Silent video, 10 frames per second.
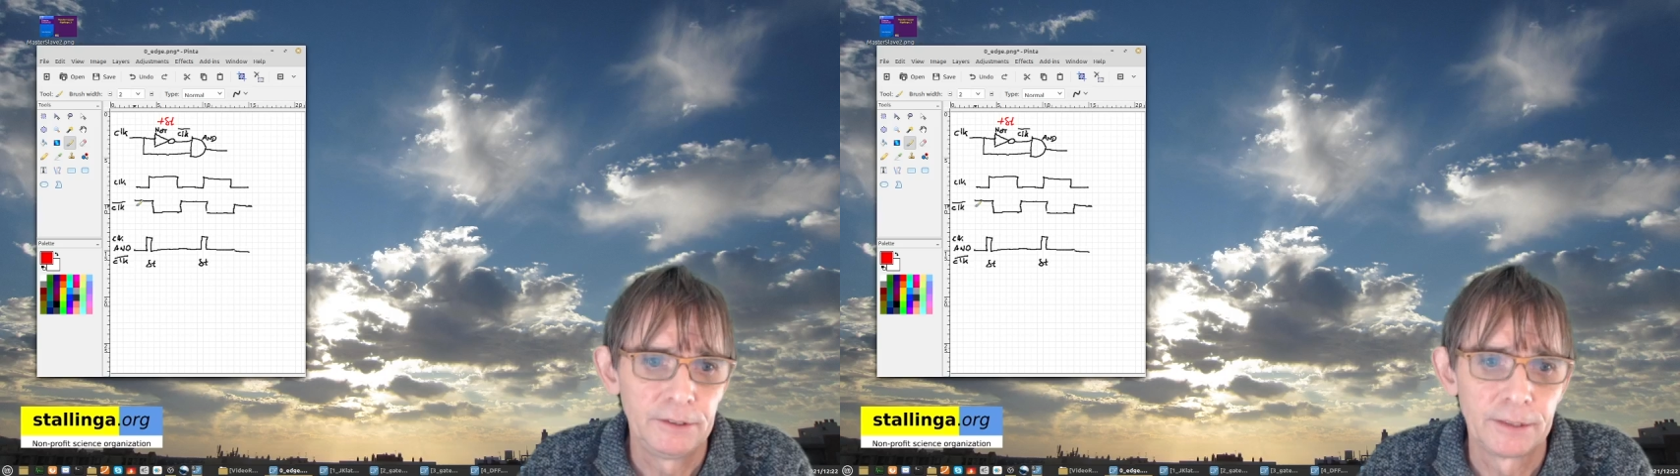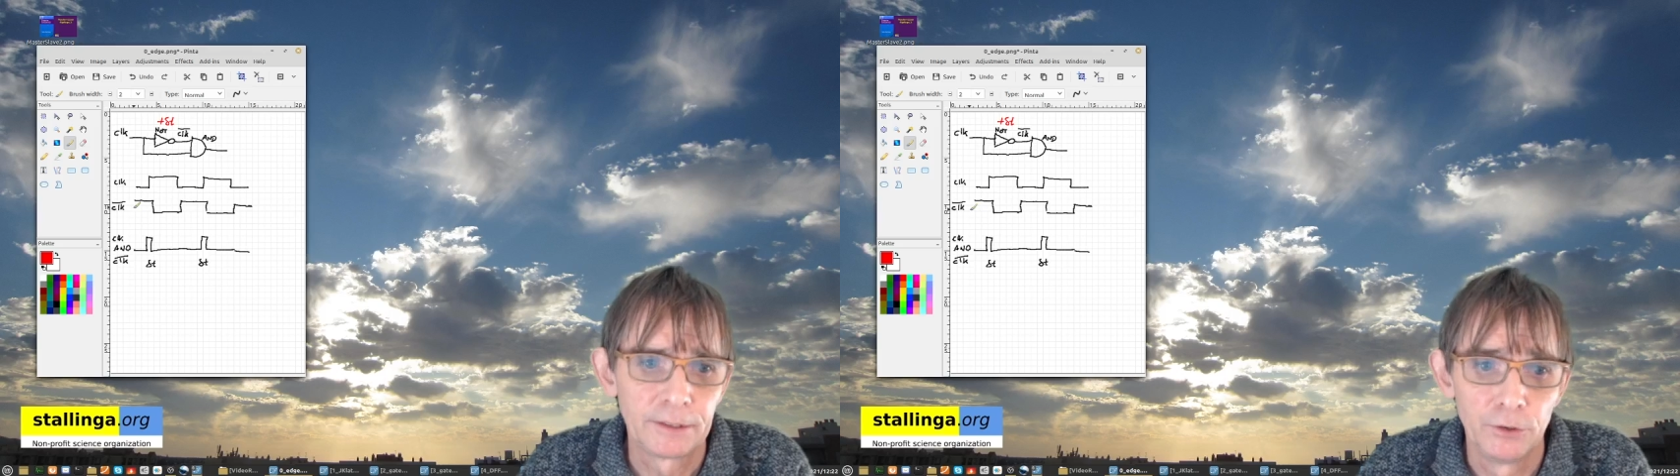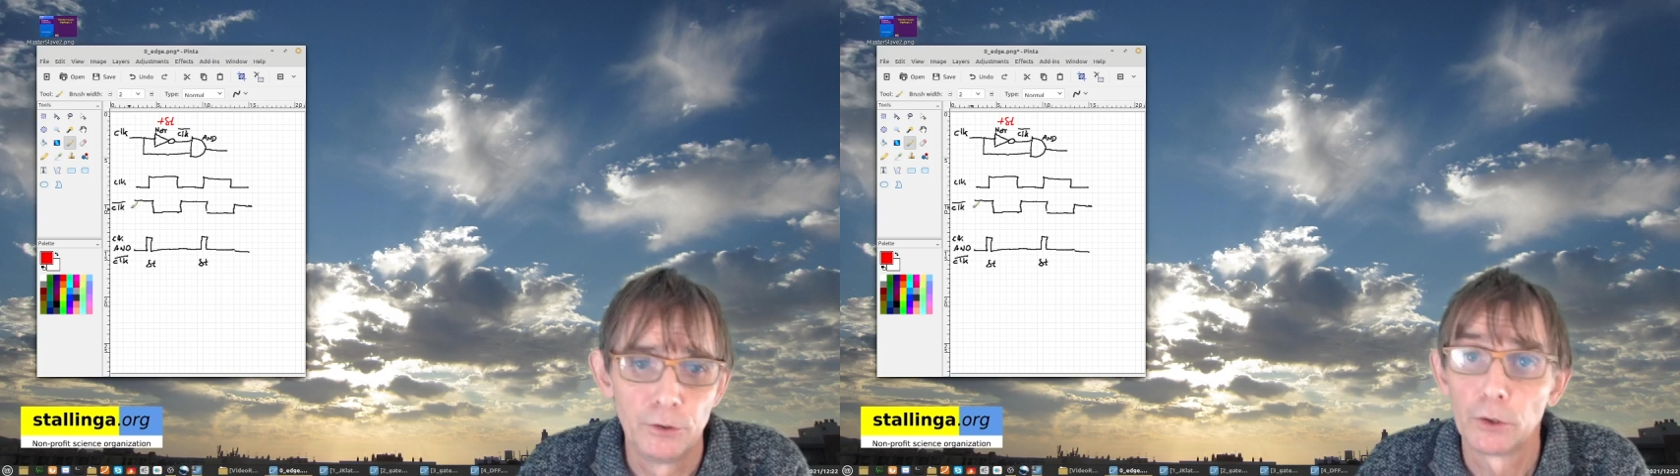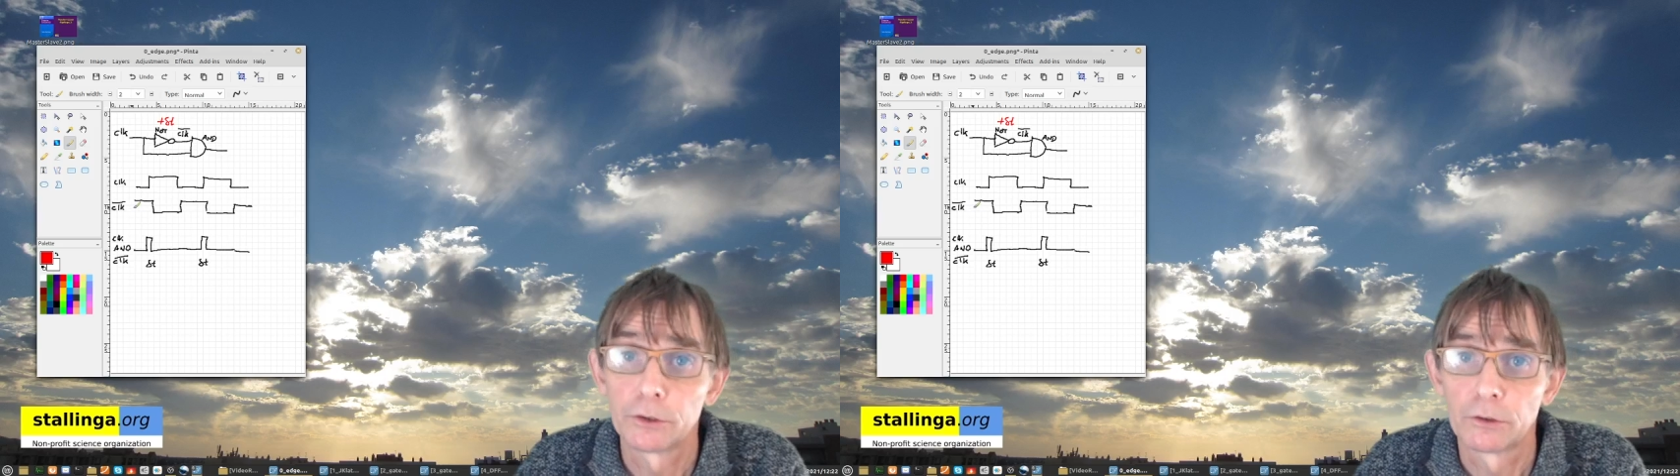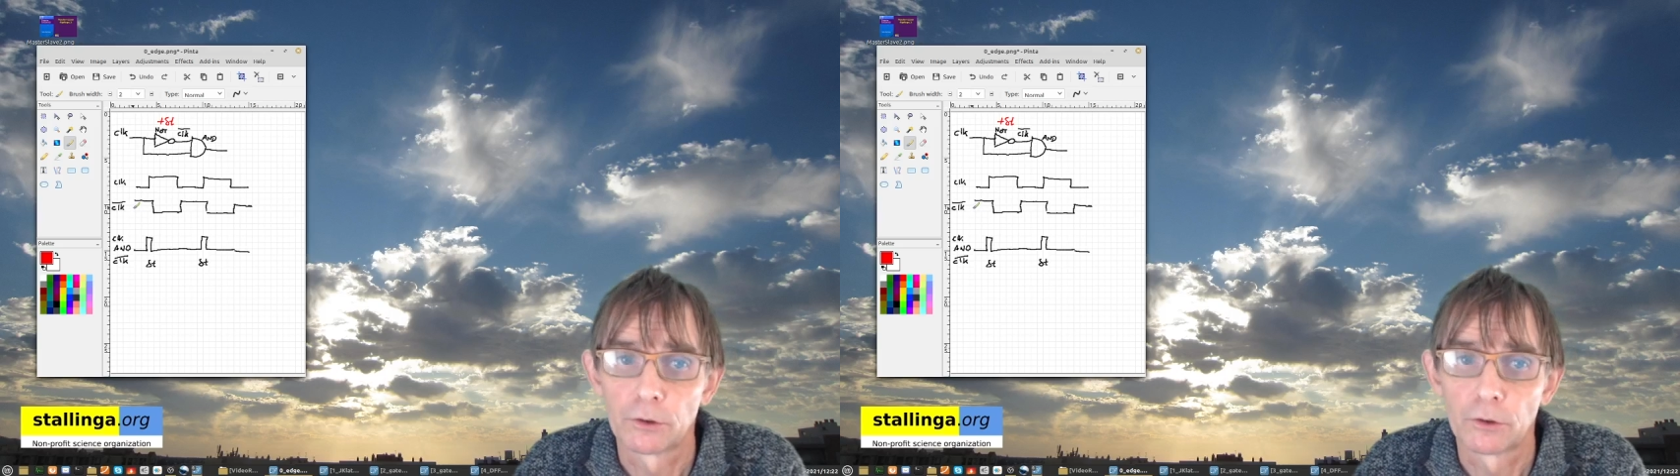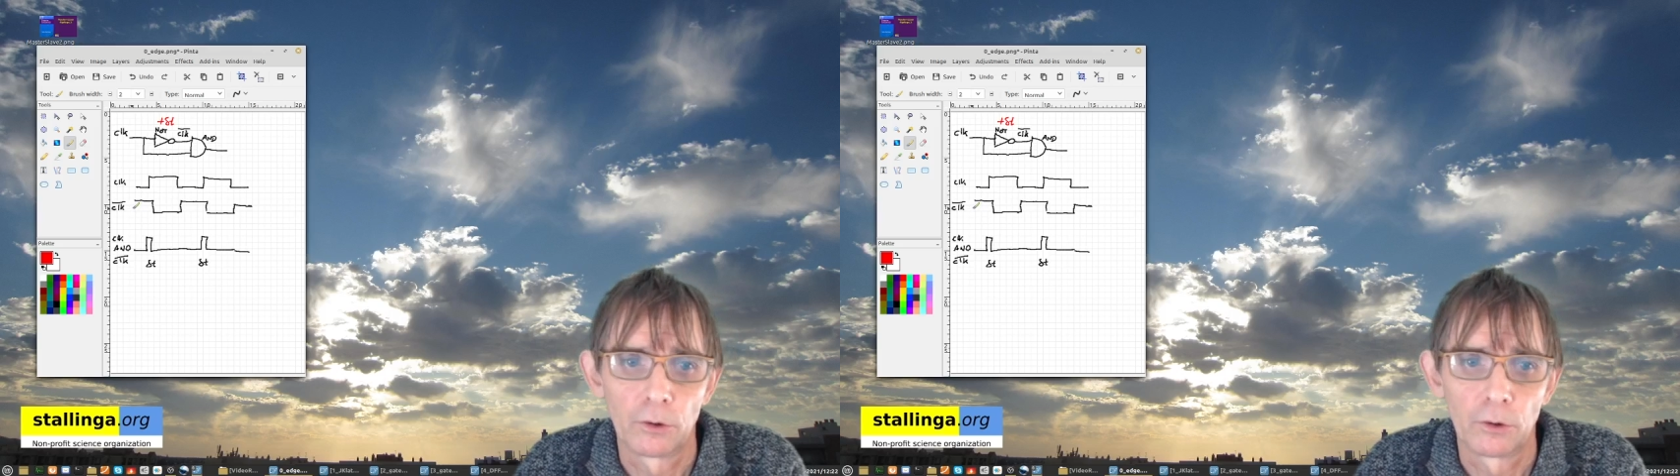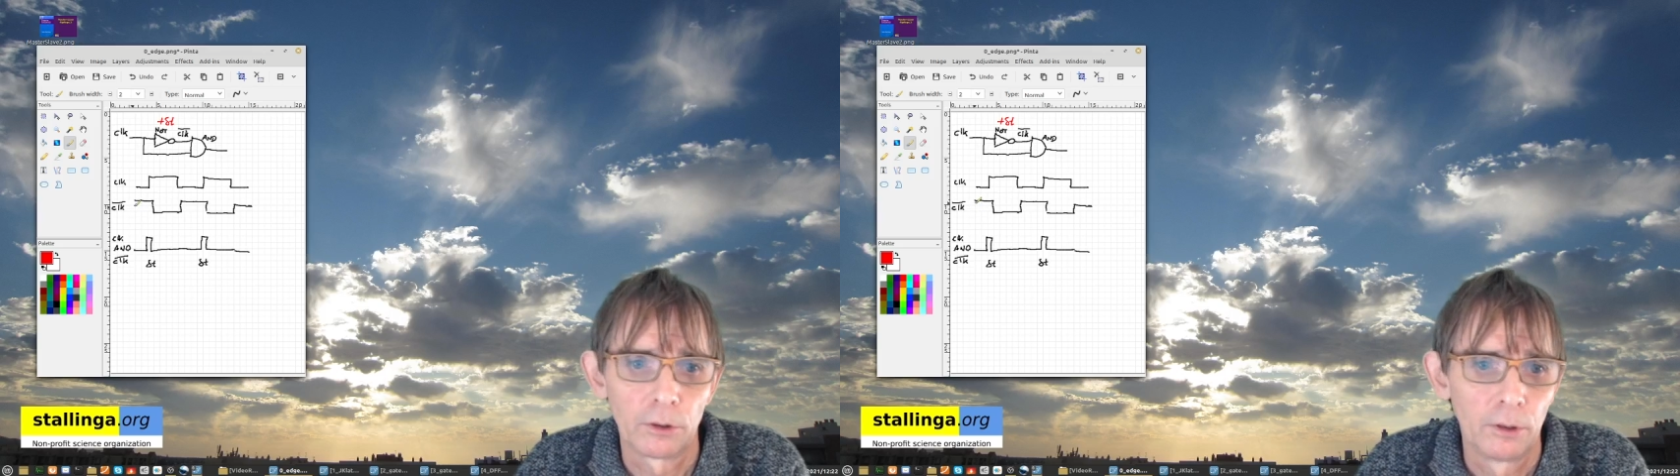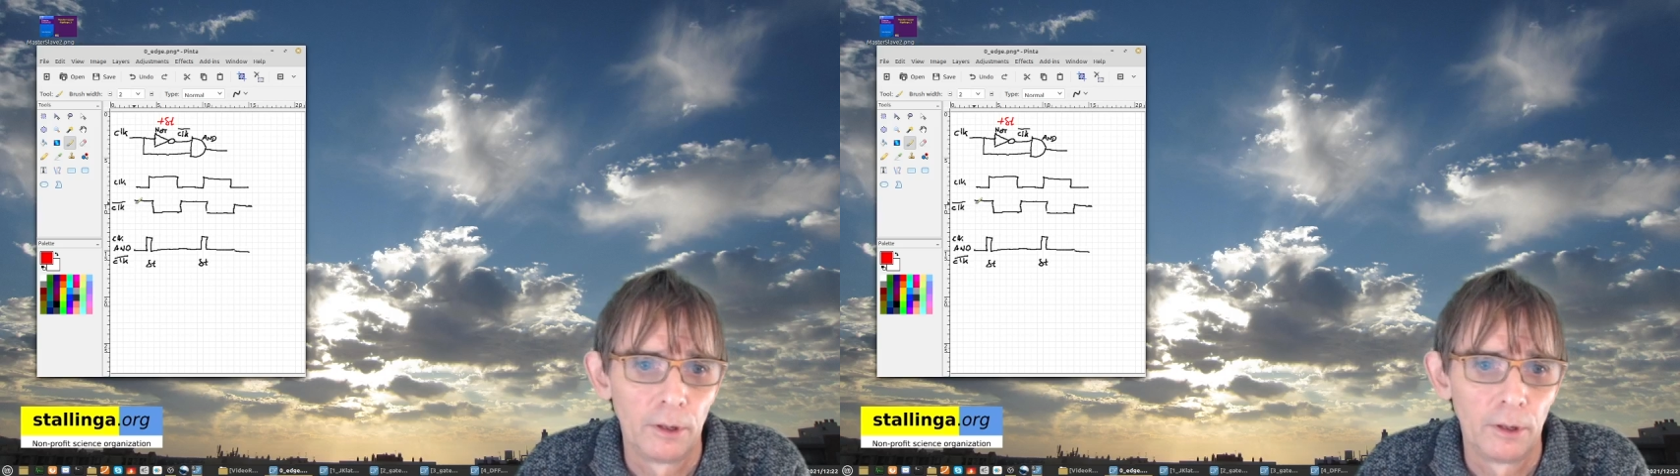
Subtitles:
that the NOT clock